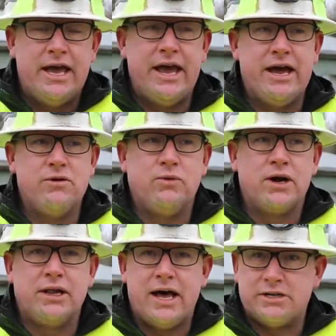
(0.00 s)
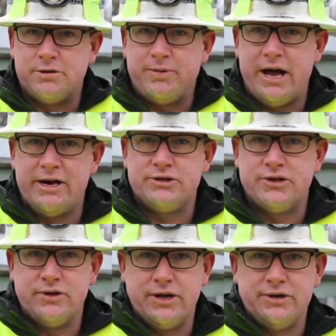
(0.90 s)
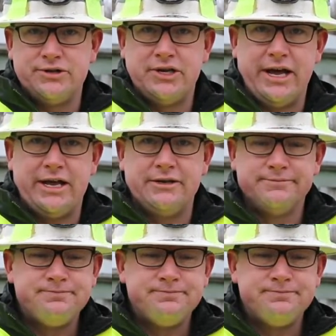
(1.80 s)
and what a lot of suppliers don't understand,